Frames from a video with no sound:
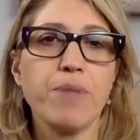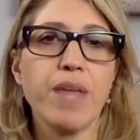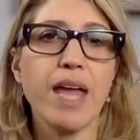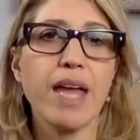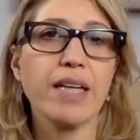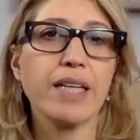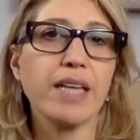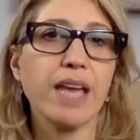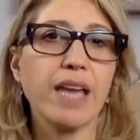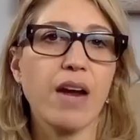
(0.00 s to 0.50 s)

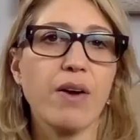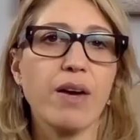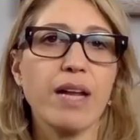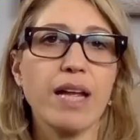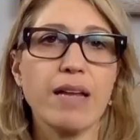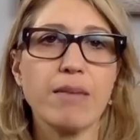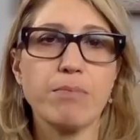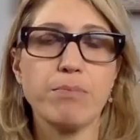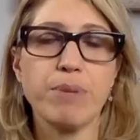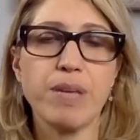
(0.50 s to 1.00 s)
And carrot
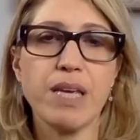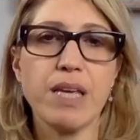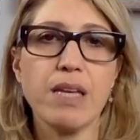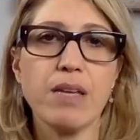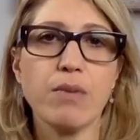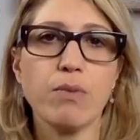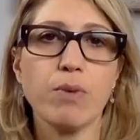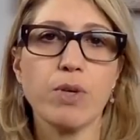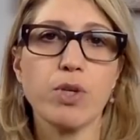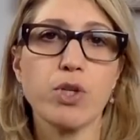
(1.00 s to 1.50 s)
and
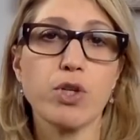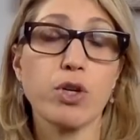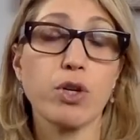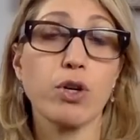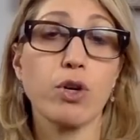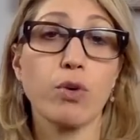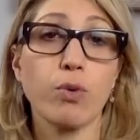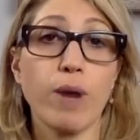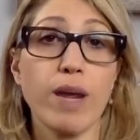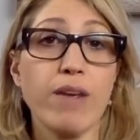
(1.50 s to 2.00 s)
beet, which are
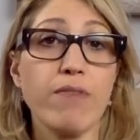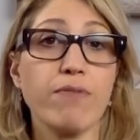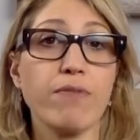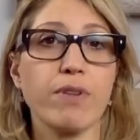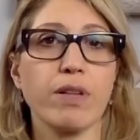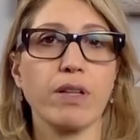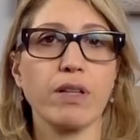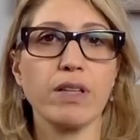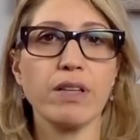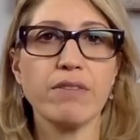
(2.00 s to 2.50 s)
great for
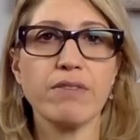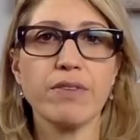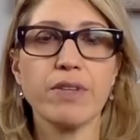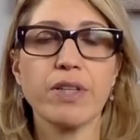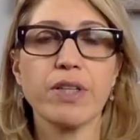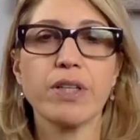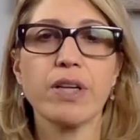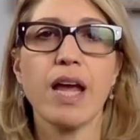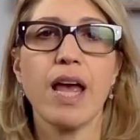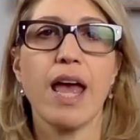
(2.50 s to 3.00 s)
the
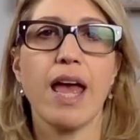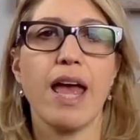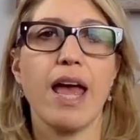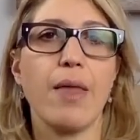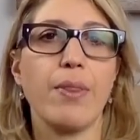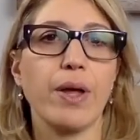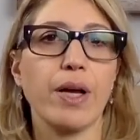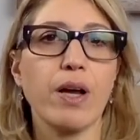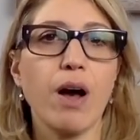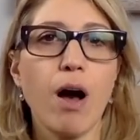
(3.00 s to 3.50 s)
liver
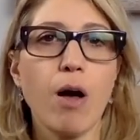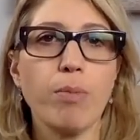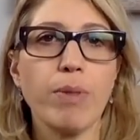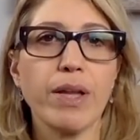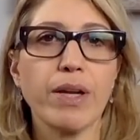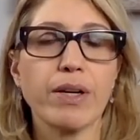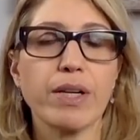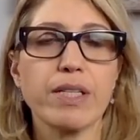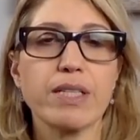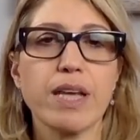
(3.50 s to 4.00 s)
and the
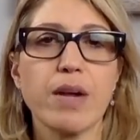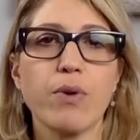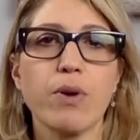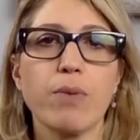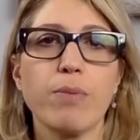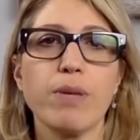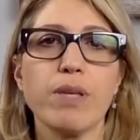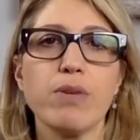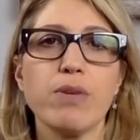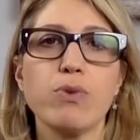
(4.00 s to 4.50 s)
gallbladder, etc.,
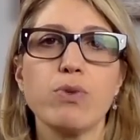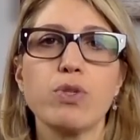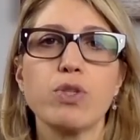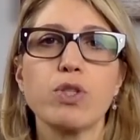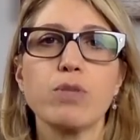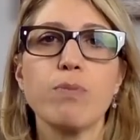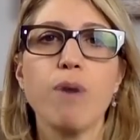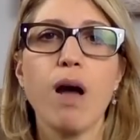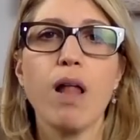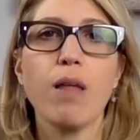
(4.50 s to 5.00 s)
but use
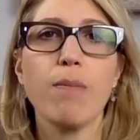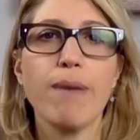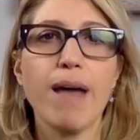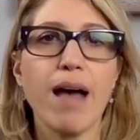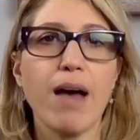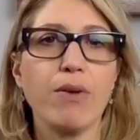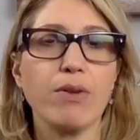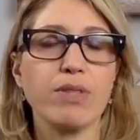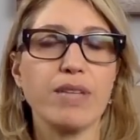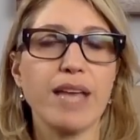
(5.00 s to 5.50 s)
small
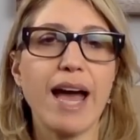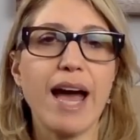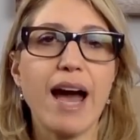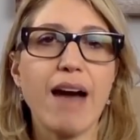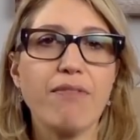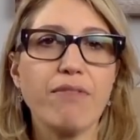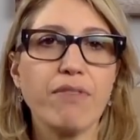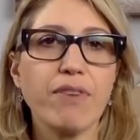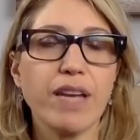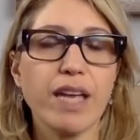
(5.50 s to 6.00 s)
amounts,
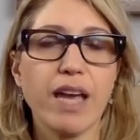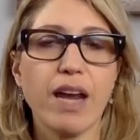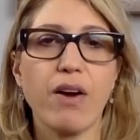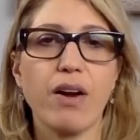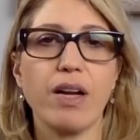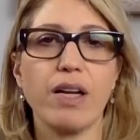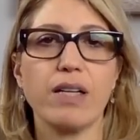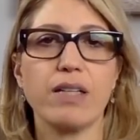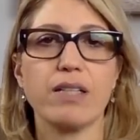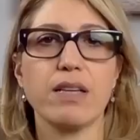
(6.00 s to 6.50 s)
half of a
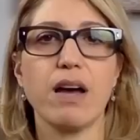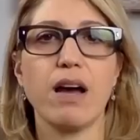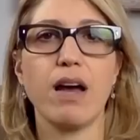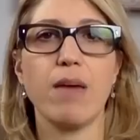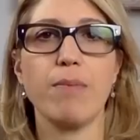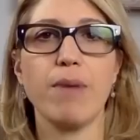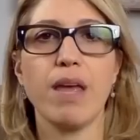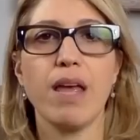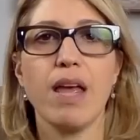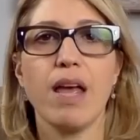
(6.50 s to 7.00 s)
carrot at a
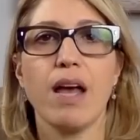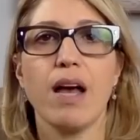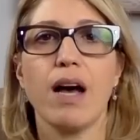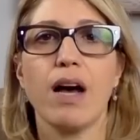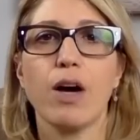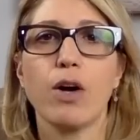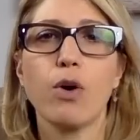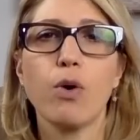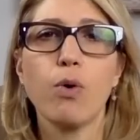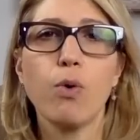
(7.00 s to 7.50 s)
time,
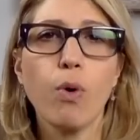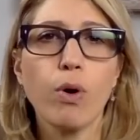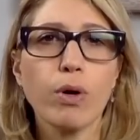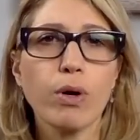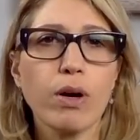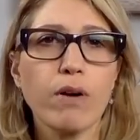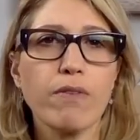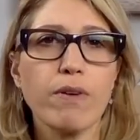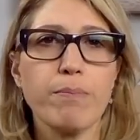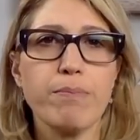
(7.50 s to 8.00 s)
a
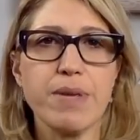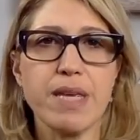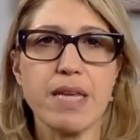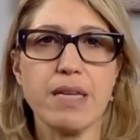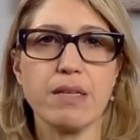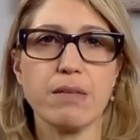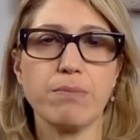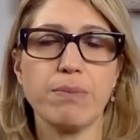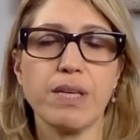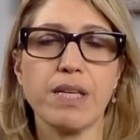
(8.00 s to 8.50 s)
quarter of a
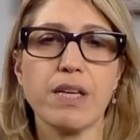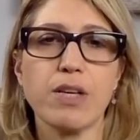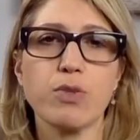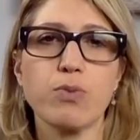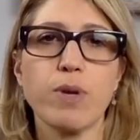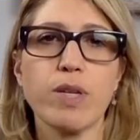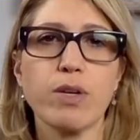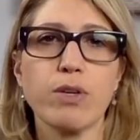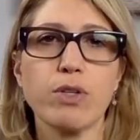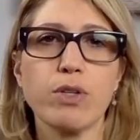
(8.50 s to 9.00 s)
beet, because
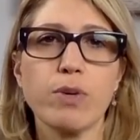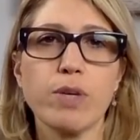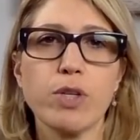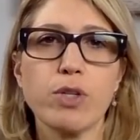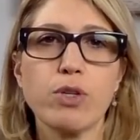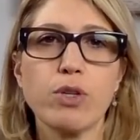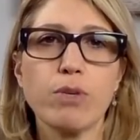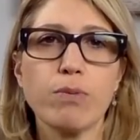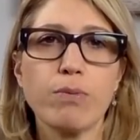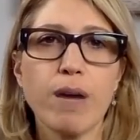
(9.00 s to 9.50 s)
when you're
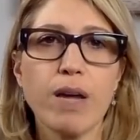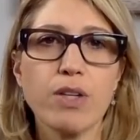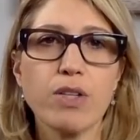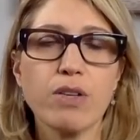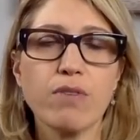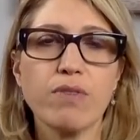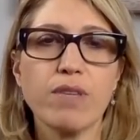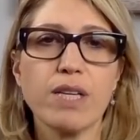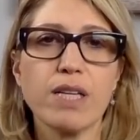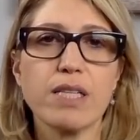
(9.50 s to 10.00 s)
doing too much
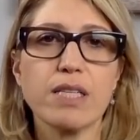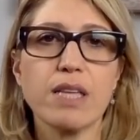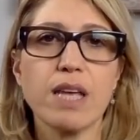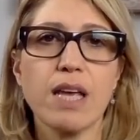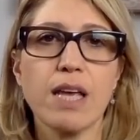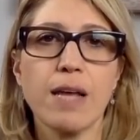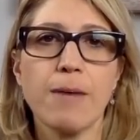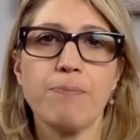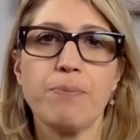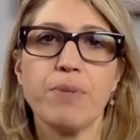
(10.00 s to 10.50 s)
of this,
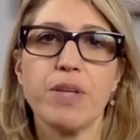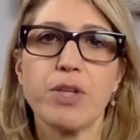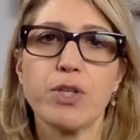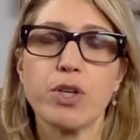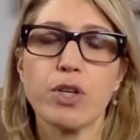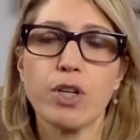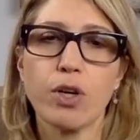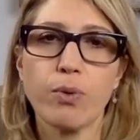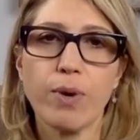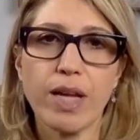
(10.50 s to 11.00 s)
it's
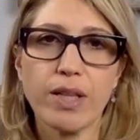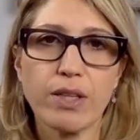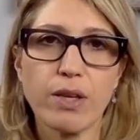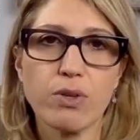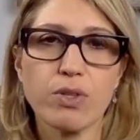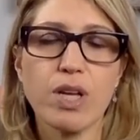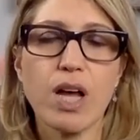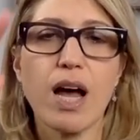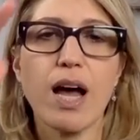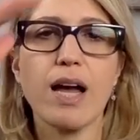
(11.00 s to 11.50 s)
going to create
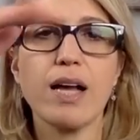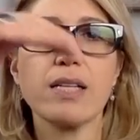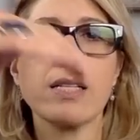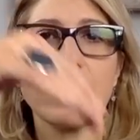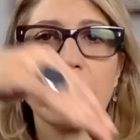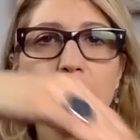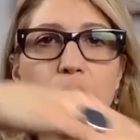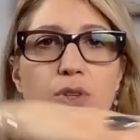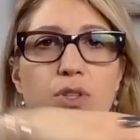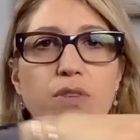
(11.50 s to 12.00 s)
those highs
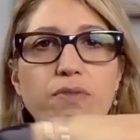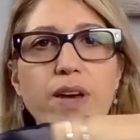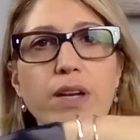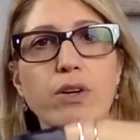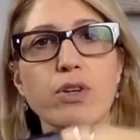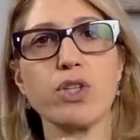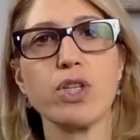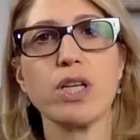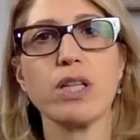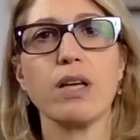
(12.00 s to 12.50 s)
and lows of
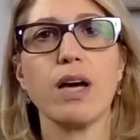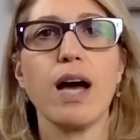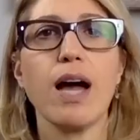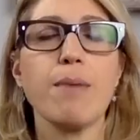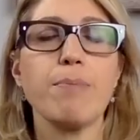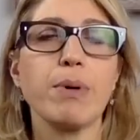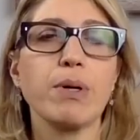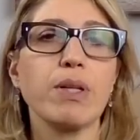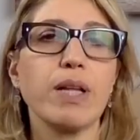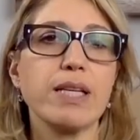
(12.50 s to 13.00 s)
energy, the
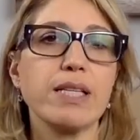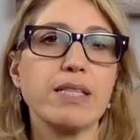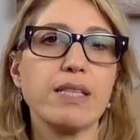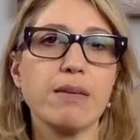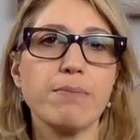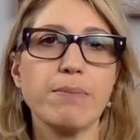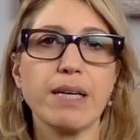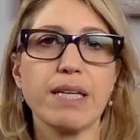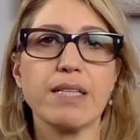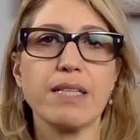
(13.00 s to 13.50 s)

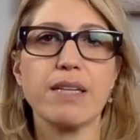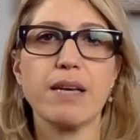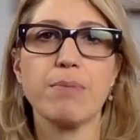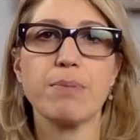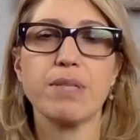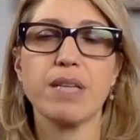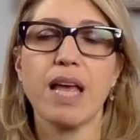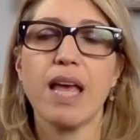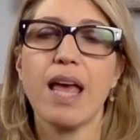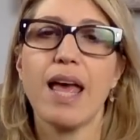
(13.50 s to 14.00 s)
hypoglycemic
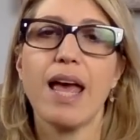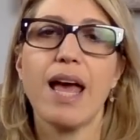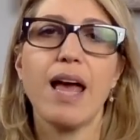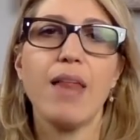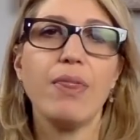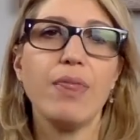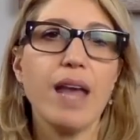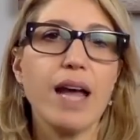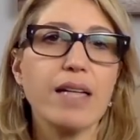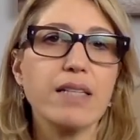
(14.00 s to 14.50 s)
dips,
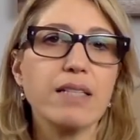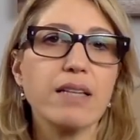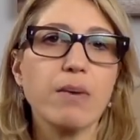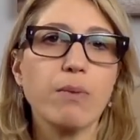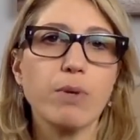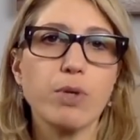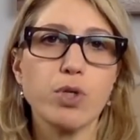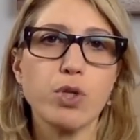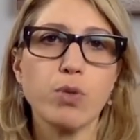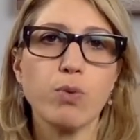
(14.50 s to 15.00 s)
and that's not
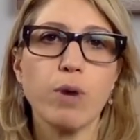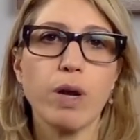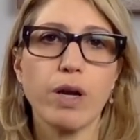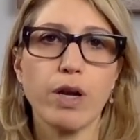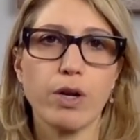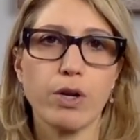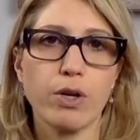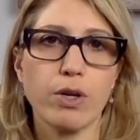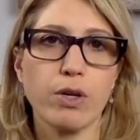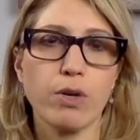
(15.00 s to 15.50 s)
what you want to
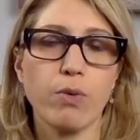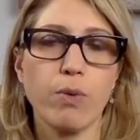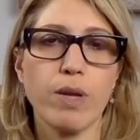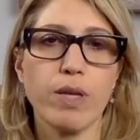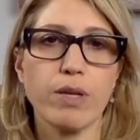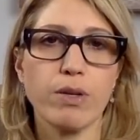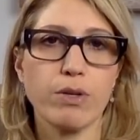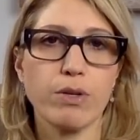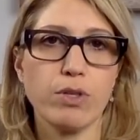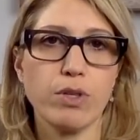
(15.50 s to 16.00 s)
occur
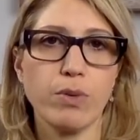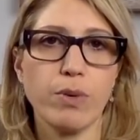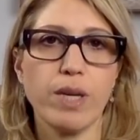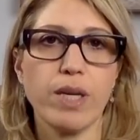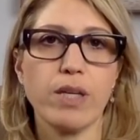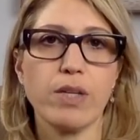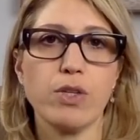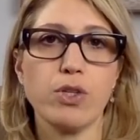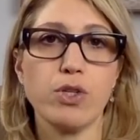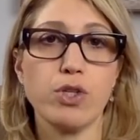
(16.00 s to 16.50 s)
when you're
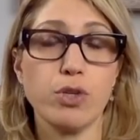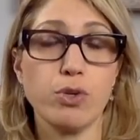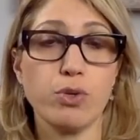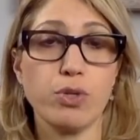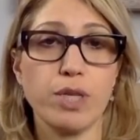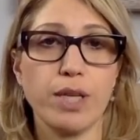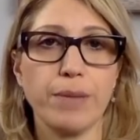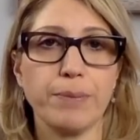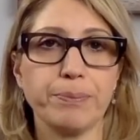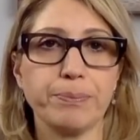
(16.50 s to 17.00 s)
doing
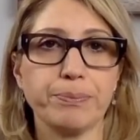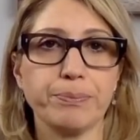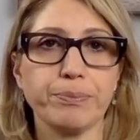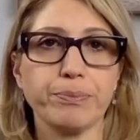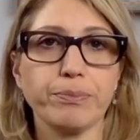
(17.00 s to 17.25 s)
juicing.